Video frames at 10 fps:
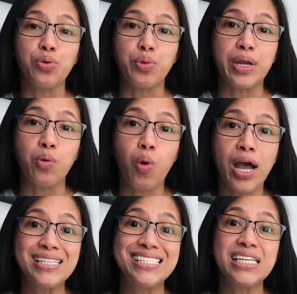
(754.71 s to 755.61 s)
3,
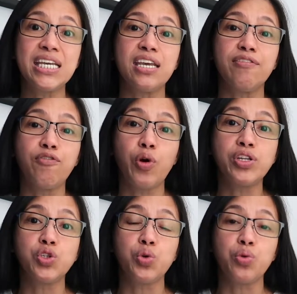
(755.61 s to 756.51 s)
1, D, 4,
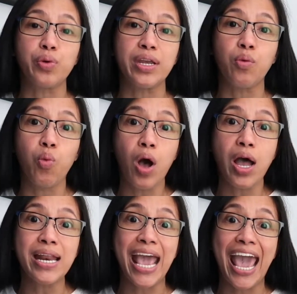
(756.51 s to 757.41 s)
2, 3, 1,